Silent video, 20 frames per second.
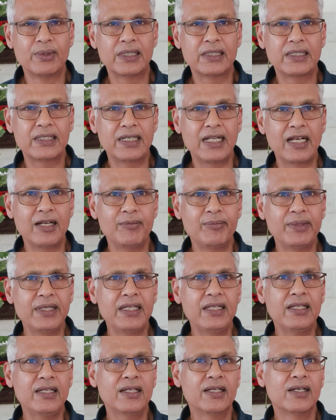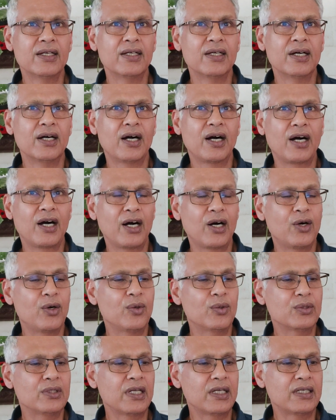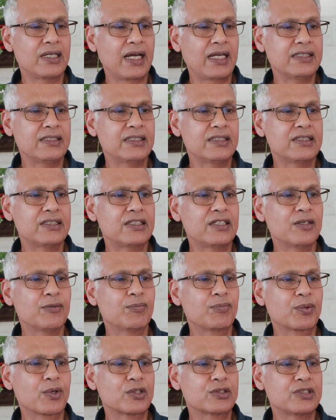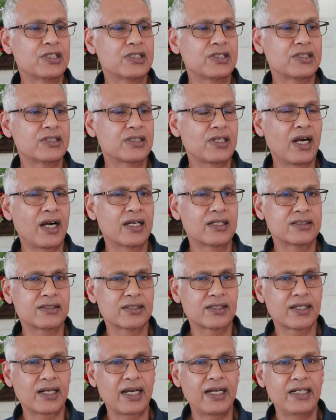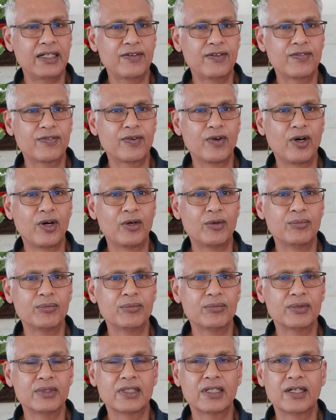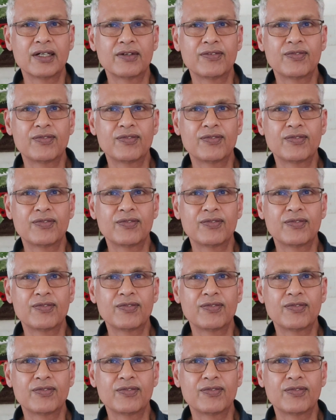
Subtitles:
tell me how the digestive process starts right from the